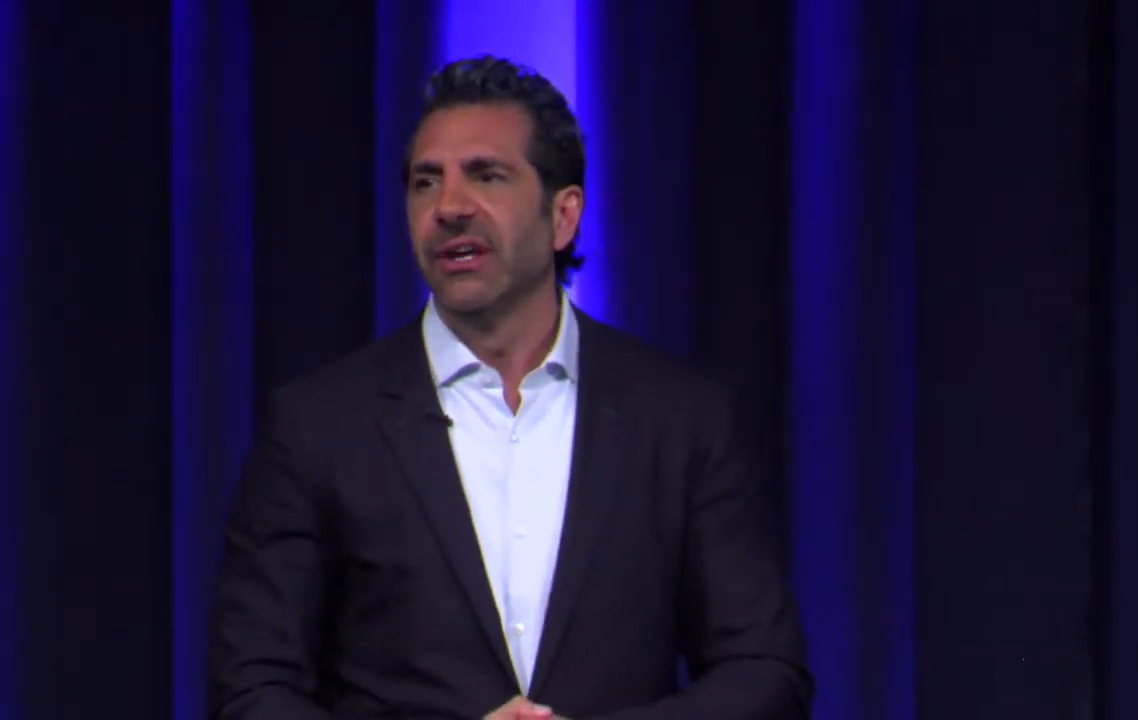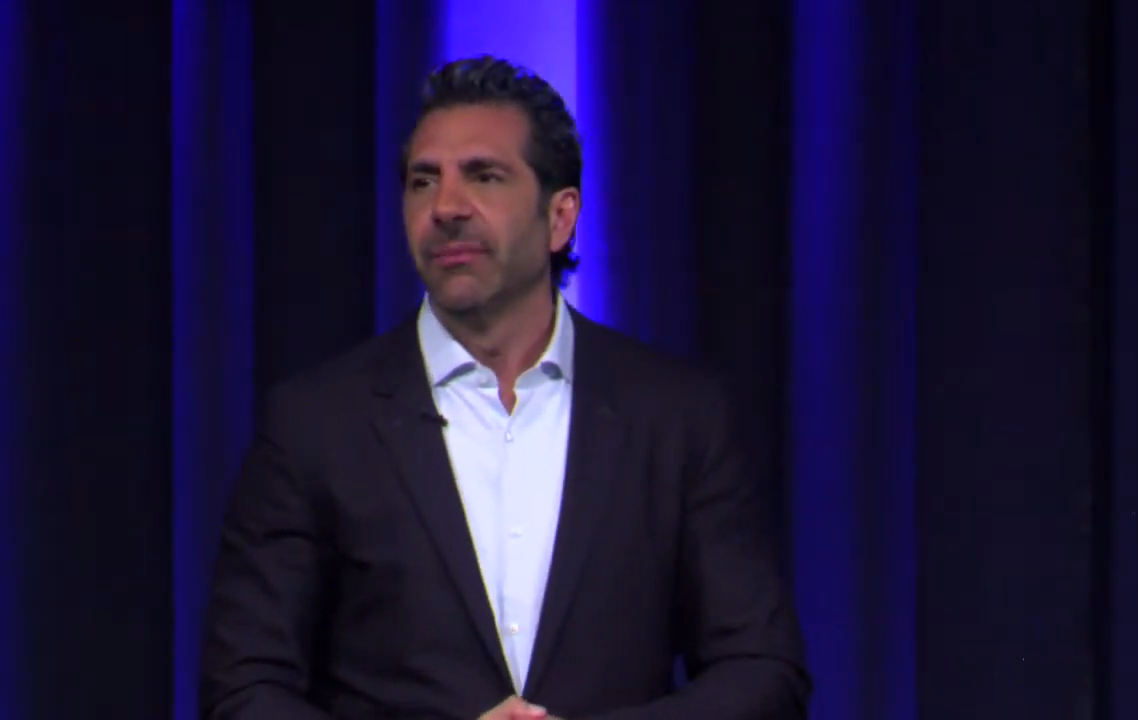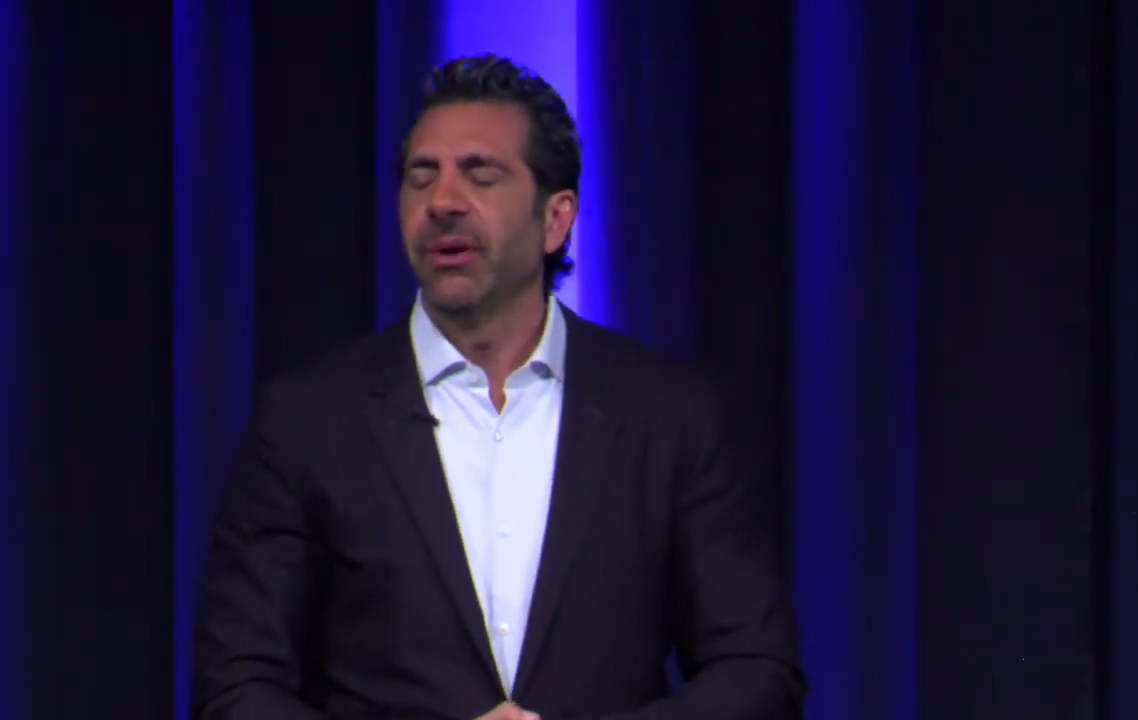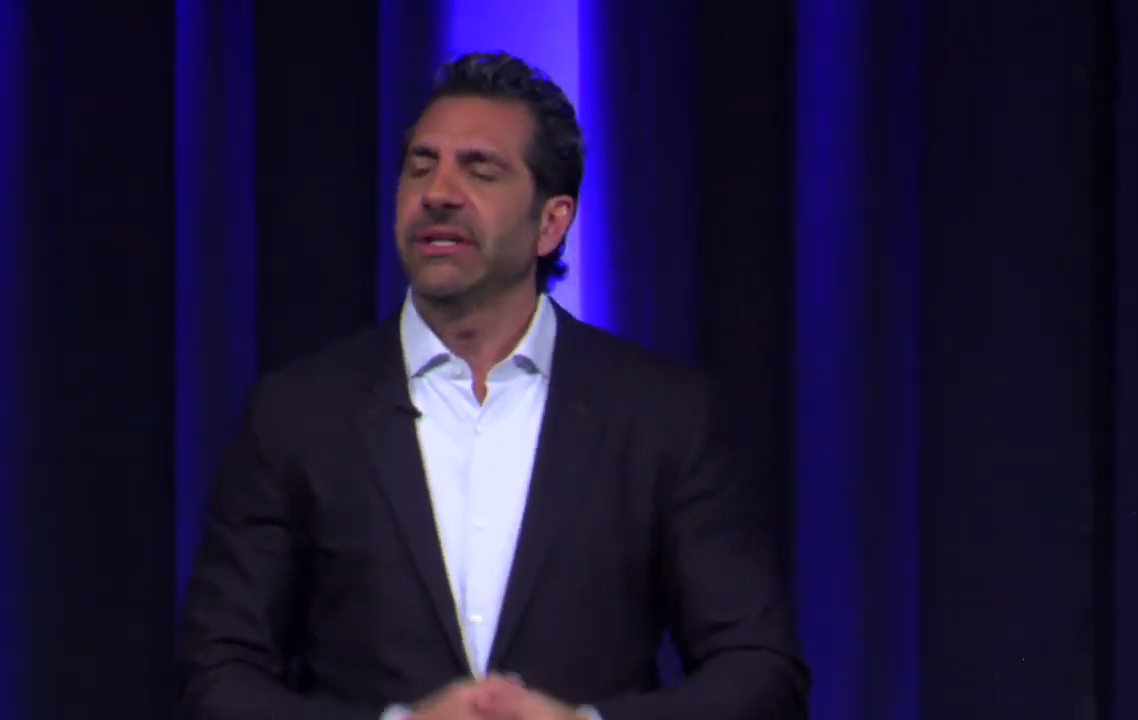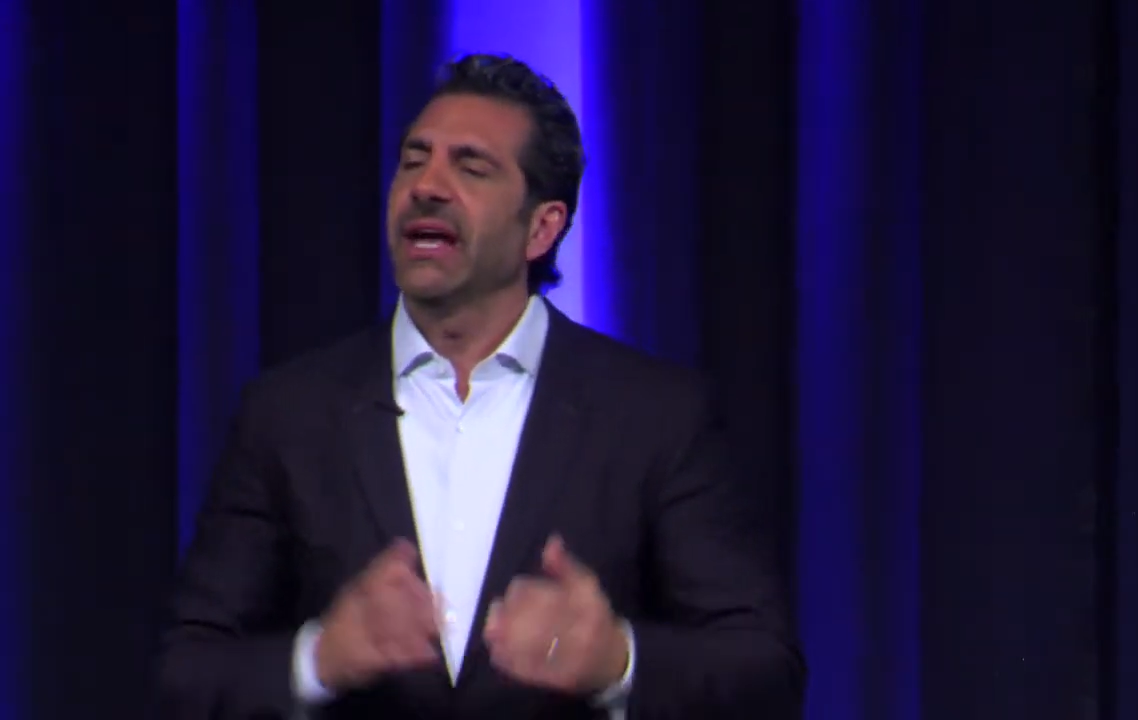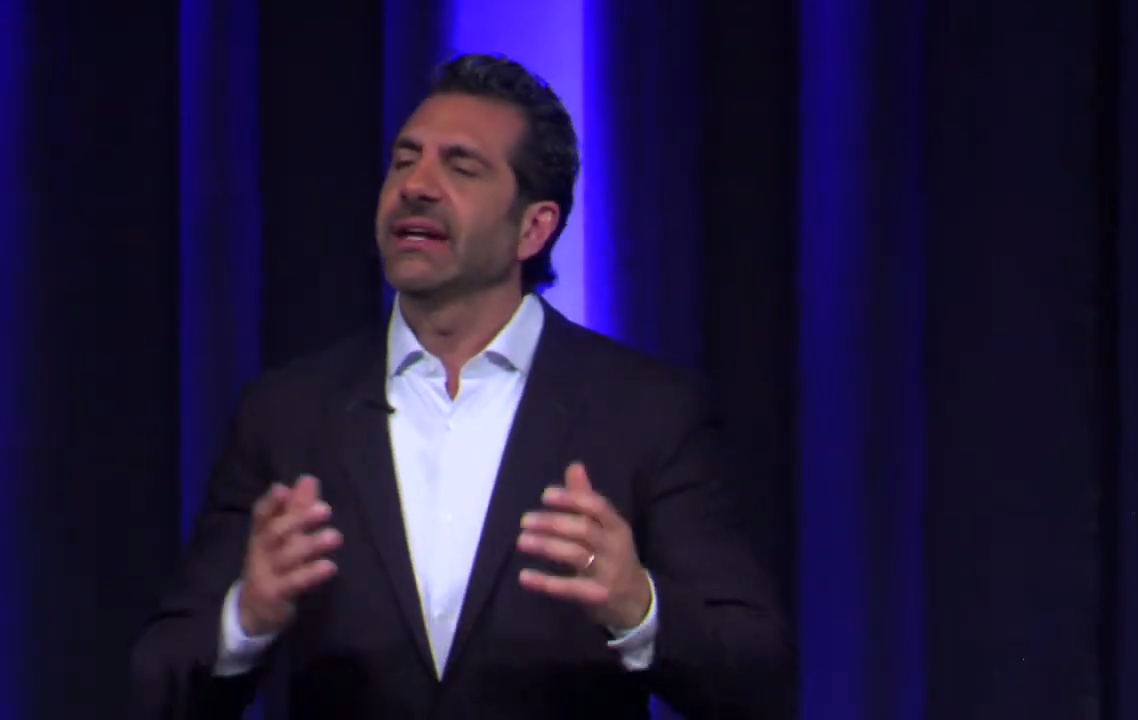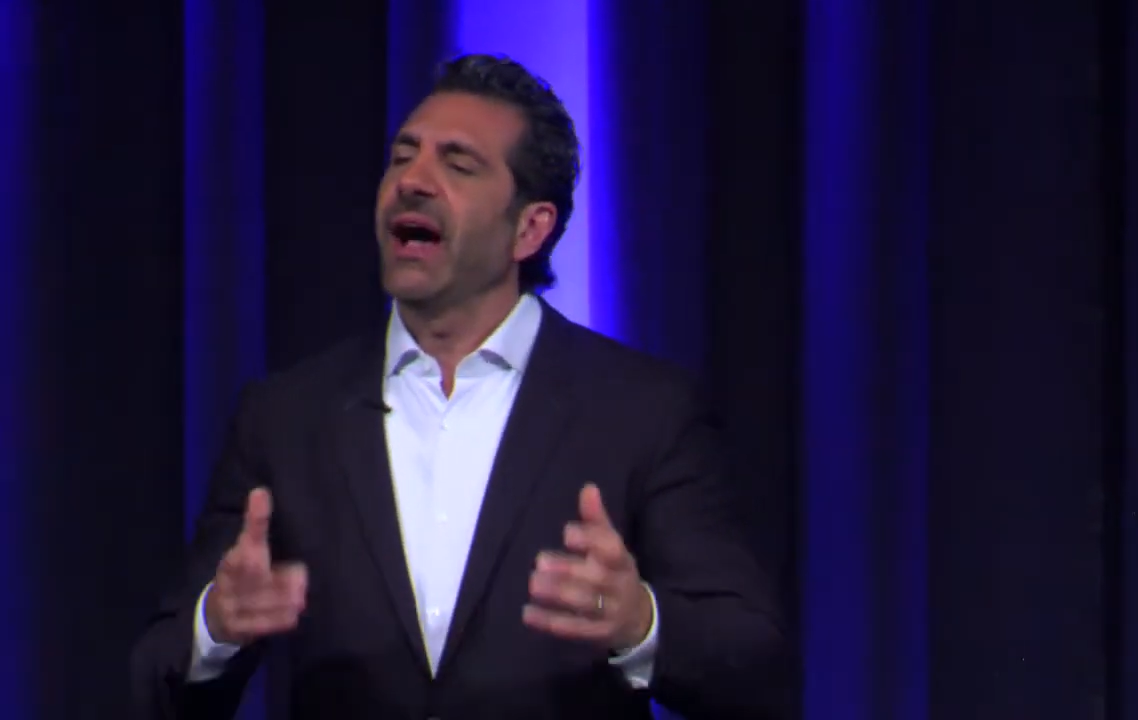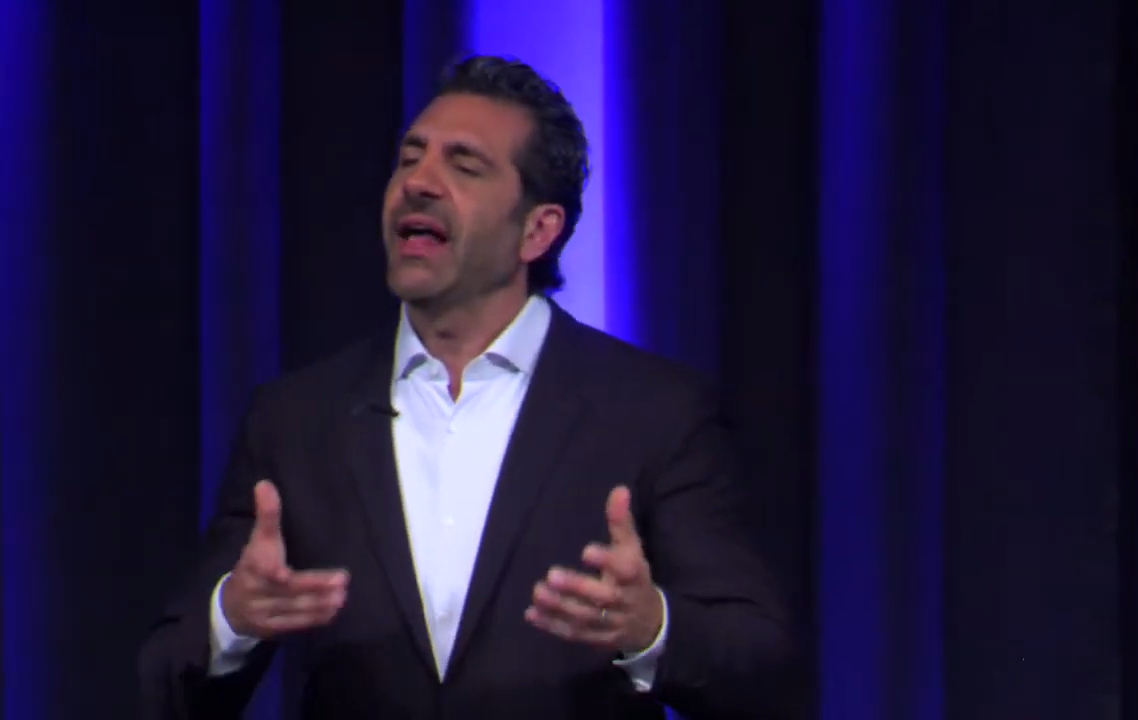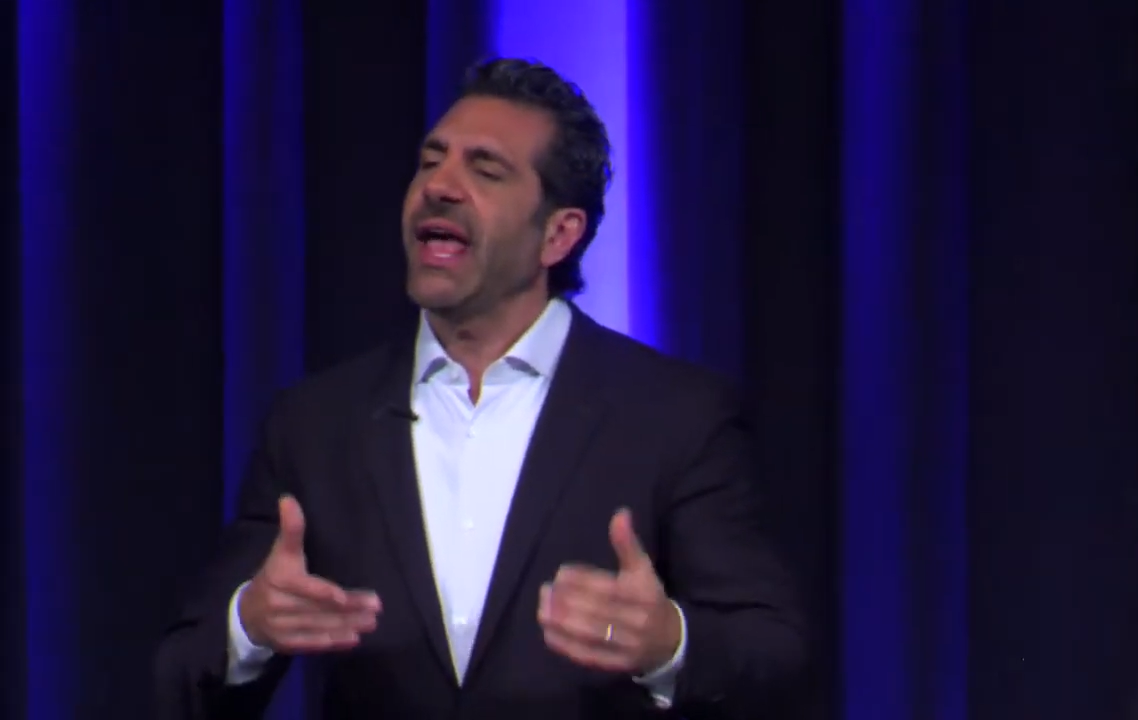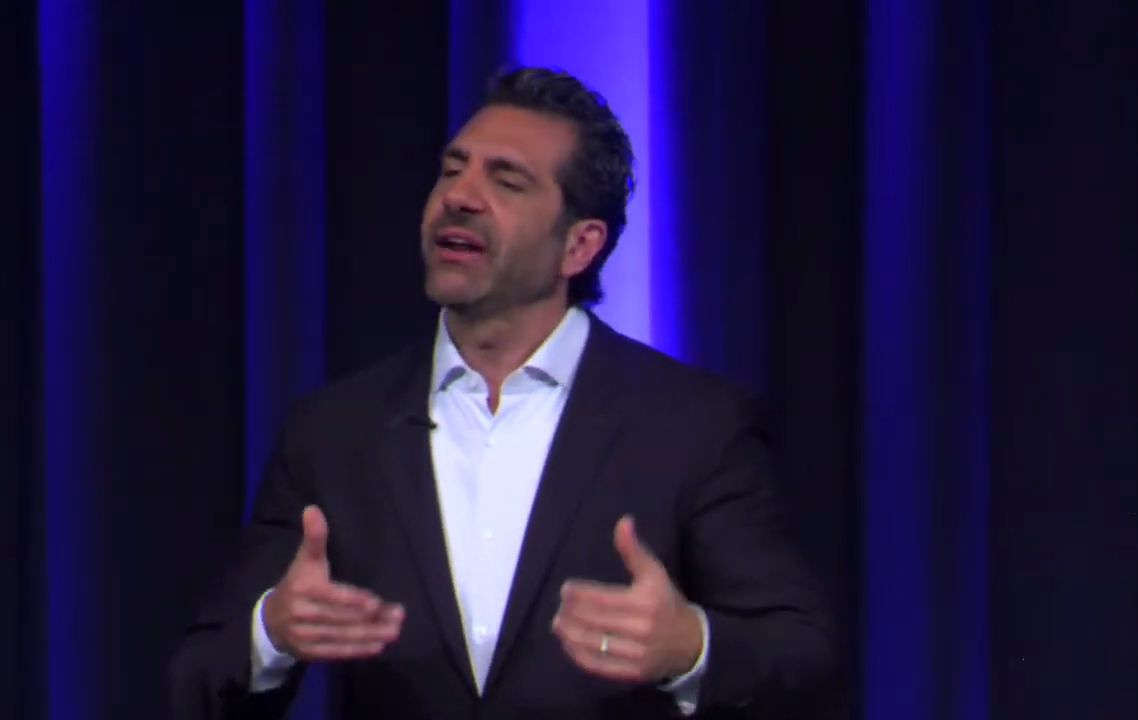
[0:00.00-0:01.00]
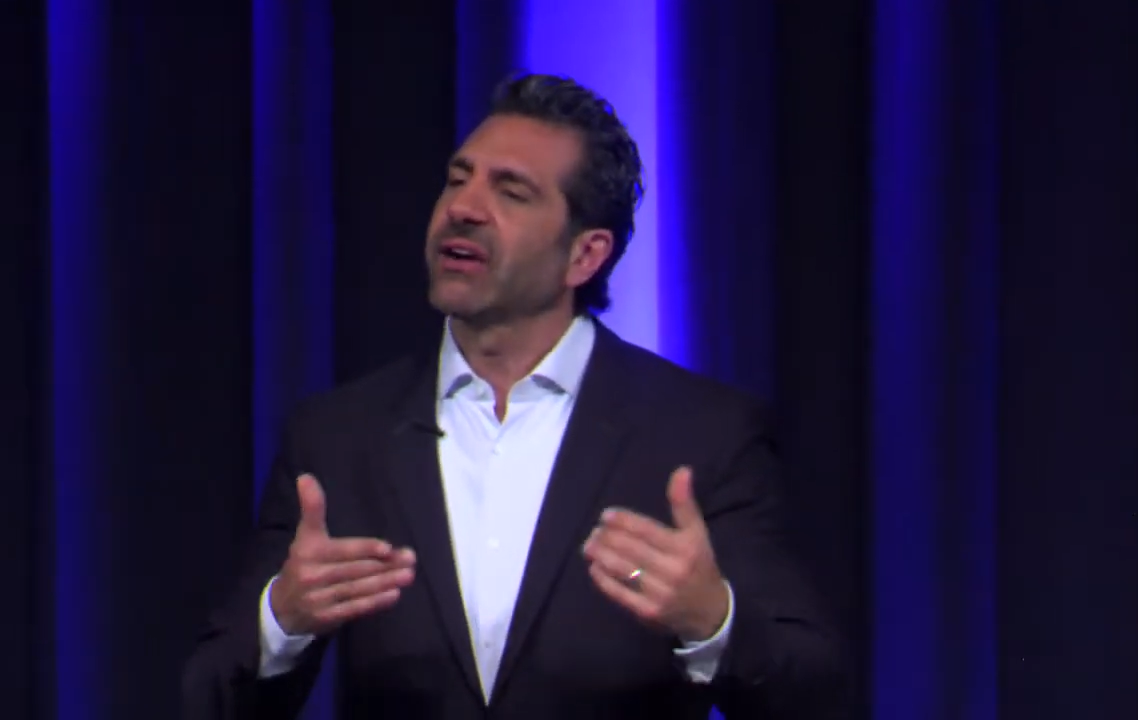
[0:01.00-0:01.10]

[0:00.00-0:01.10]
but yet God had a